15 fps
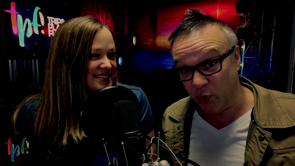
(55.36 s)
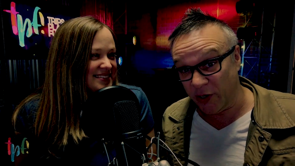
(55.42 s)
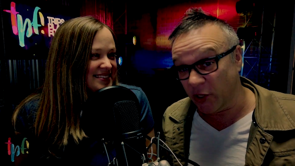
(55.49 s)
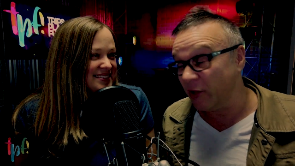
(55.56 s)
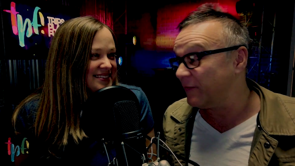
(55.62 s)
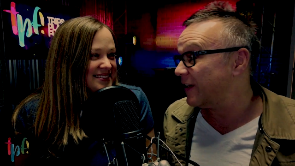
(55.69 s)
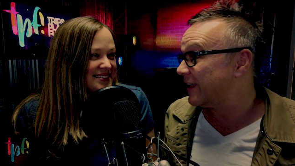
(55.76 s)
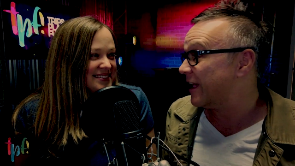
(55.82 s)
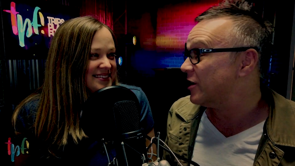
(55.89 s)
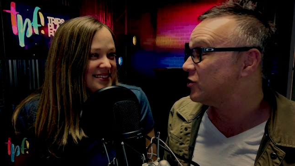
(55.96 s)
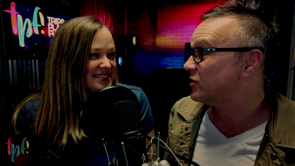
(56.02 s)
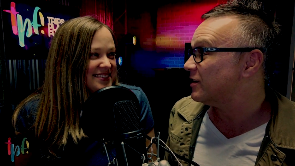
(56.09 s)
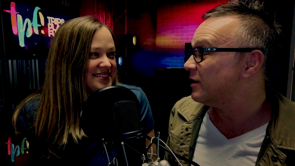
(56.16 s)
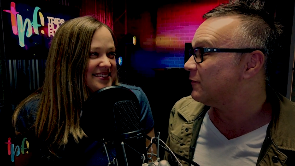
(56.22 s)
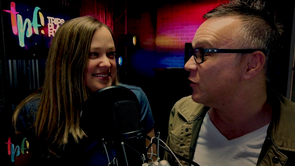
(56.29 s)
Speaker 1: pretty good
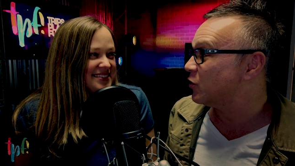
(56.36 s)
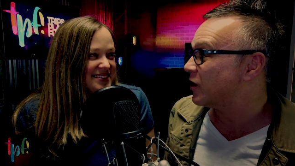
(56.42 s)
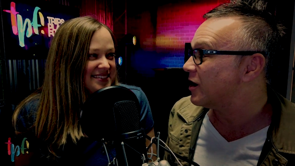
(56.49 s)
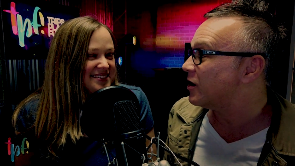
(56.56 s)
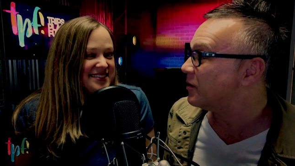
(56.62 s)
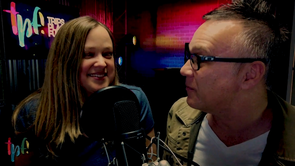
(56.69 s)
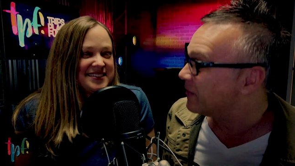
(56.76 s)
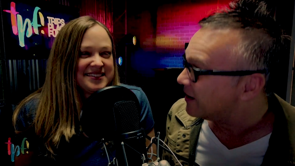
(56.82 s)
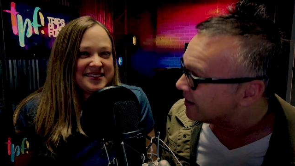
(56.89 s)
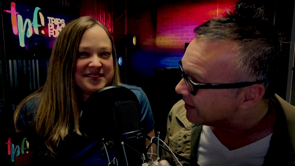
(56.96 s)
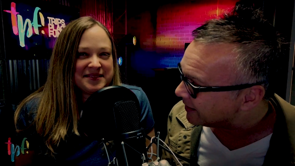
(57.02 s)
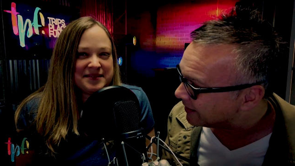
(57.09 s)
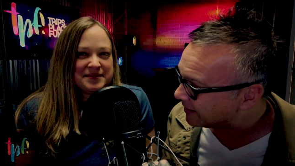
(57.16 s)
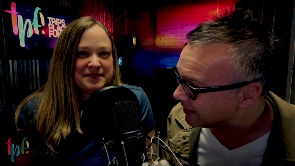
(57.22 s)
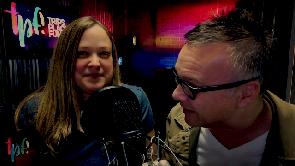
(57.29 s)
vacation if you
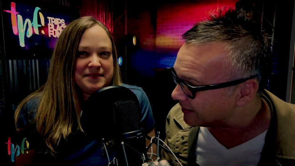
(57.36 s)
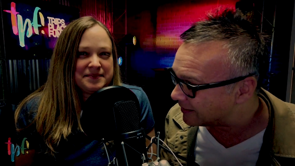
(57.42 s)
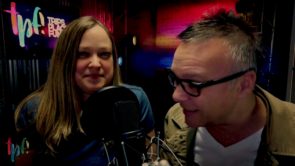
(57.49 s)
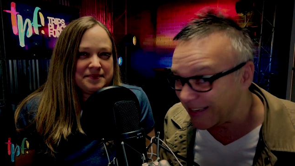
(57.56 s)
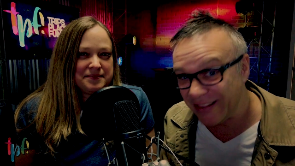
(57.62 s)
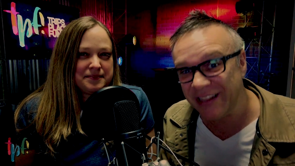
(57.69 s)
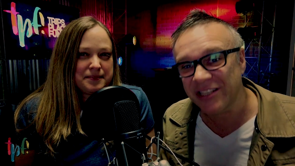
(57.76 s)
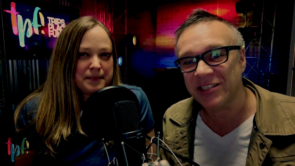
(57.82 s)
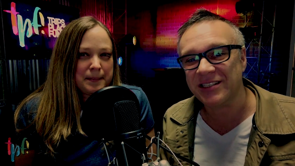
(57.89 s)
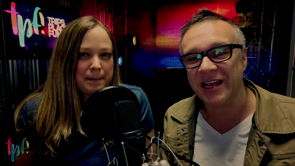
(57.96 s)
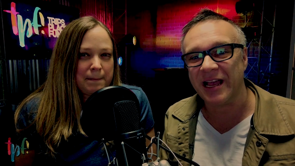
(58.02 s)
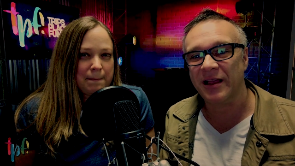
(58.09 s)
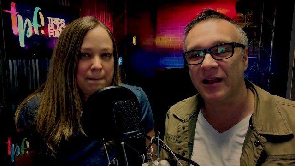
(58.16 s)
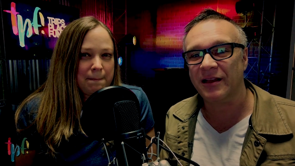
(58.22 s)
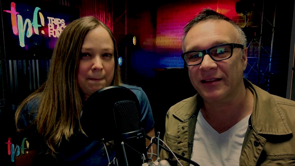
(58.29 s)
come in
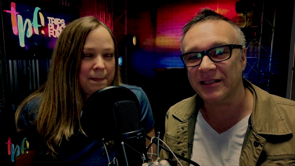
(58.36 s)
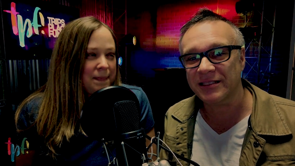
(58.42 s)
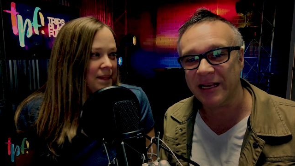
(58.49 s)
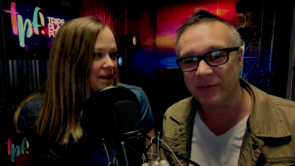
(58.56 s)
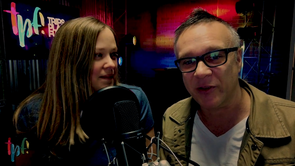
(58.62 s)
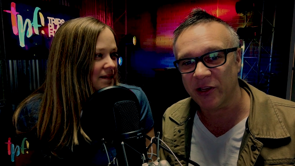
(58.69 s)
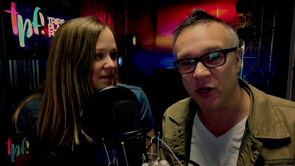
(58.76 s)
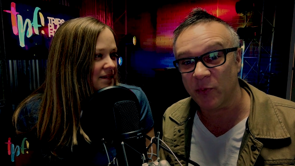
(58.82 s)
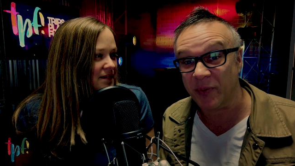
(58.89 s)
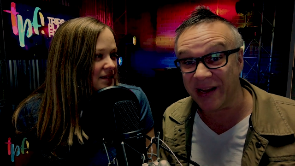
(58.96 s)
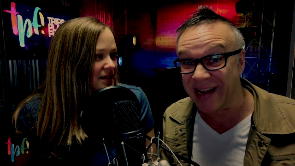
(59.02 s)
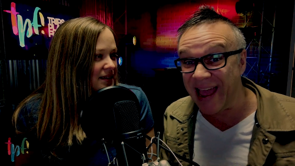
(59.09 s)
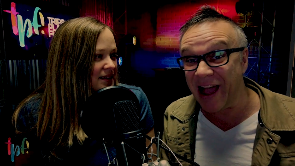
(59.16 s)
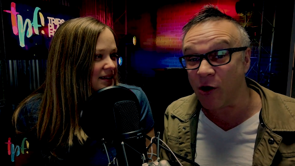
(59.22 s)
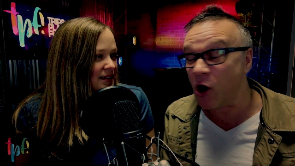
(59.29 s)
this time uh, this time of
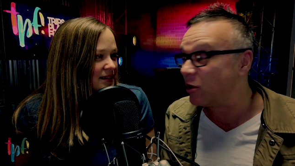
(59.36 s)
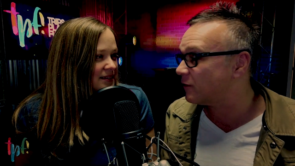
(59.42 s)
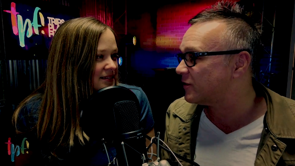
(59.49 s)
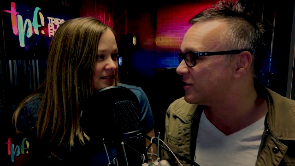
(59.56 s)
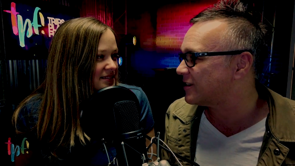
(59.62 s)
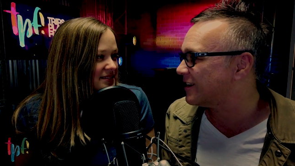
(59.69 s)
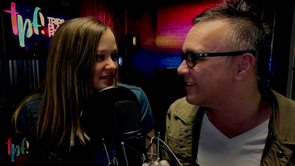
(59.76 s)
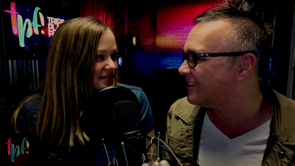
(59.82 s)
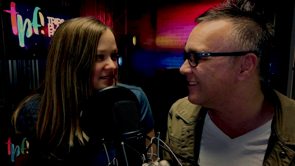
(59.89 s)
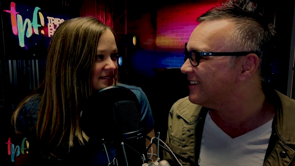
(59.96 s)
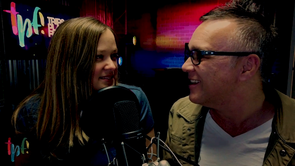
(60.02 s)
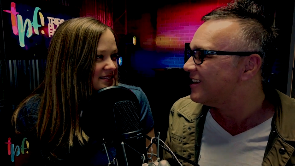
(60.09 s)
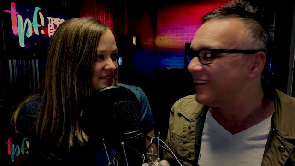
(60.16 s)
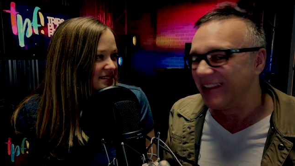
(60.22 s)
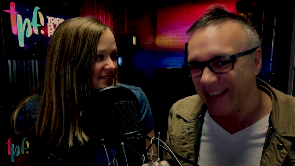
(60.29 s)
year. But now all of a
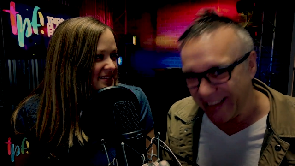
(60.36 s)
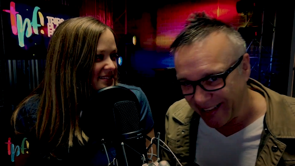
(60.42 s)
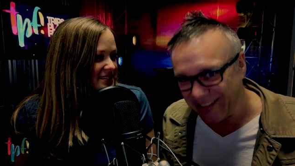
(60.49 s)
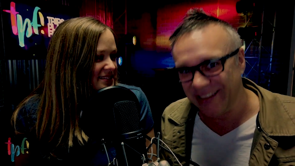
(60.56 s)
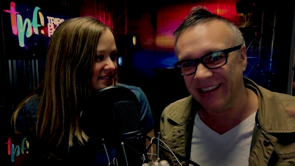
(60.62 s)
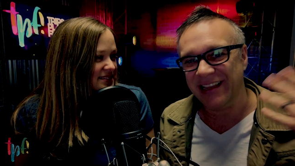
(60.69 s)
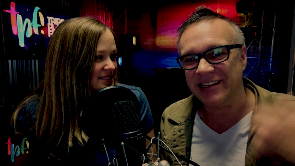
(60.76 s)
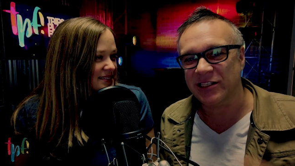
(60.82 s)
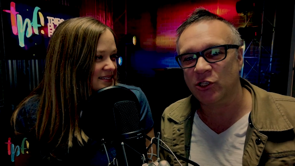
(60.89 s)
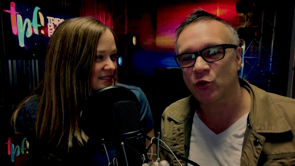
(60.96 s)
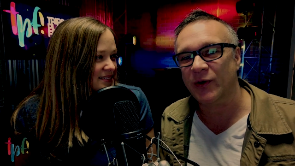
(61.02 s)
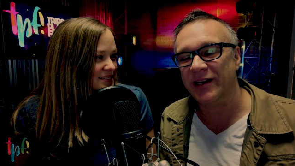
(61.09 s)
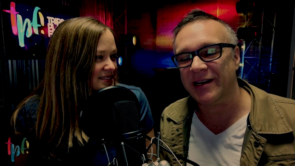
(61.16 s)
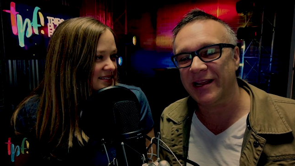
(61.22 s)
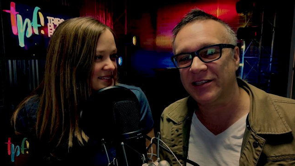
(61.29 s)
sudden,
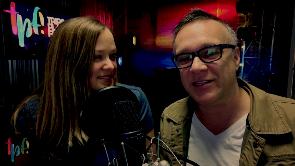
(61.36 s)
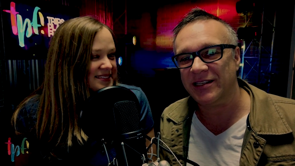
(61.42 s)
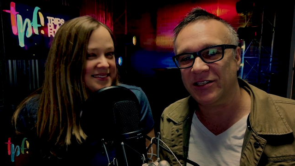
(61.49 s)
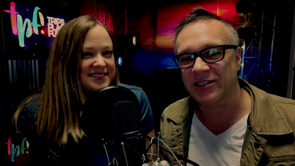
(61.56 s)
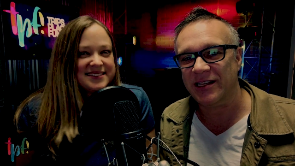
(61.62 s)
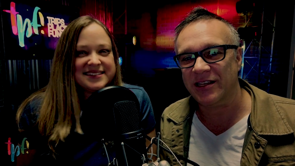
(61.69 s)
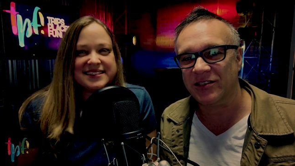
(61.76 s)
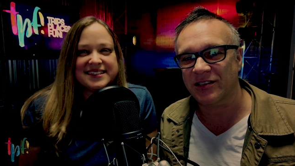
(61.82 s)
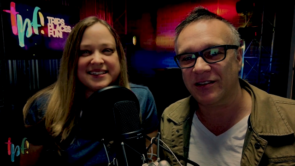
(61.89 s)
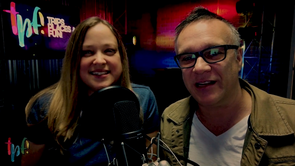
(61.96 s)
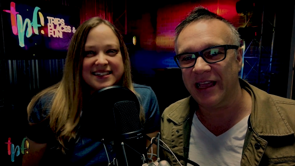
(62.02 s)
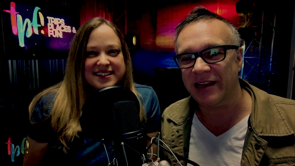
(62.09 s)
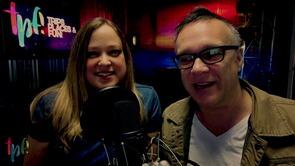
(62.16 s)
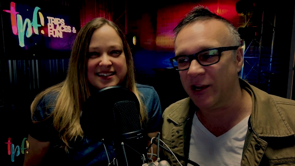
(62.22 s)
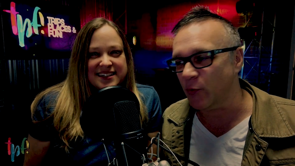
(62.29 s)
it's the 2019
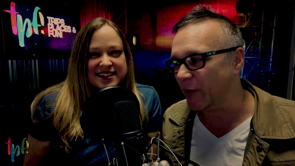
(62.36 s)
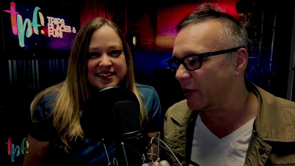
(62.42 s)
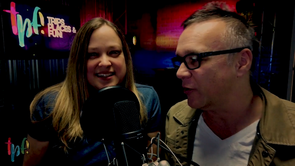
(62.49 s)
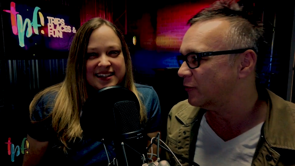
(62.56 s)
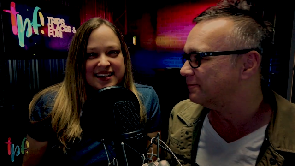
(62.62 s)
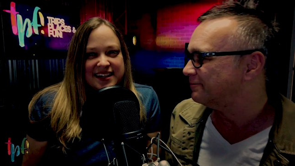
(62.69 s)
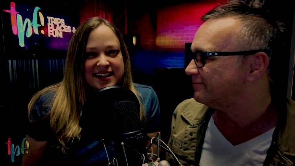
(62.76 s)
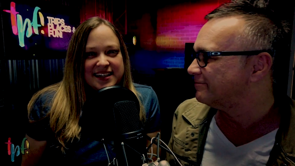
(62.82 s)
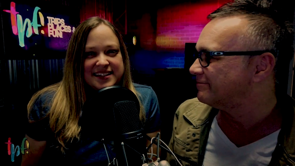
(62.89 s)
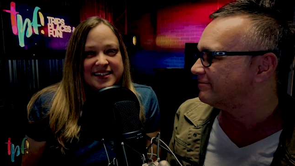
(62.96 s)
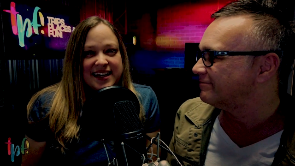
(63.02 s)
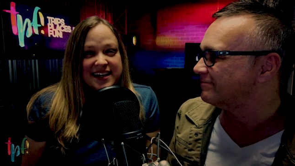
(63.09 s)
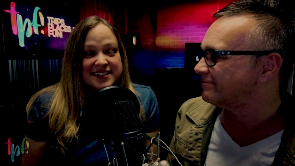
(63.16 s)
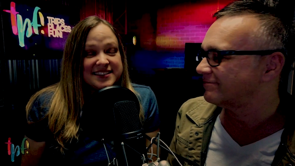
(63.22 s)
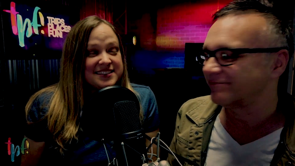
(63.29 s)
season, and here we go.
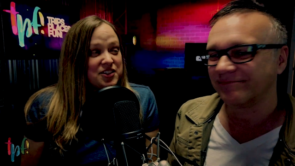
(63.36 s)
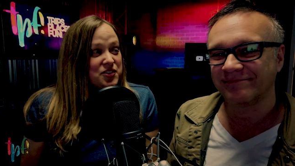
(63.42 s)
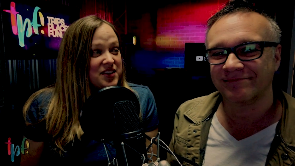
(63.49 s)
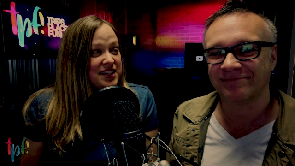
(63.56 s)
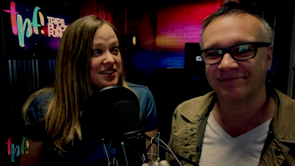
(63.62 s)
Speaker 2: Yes, so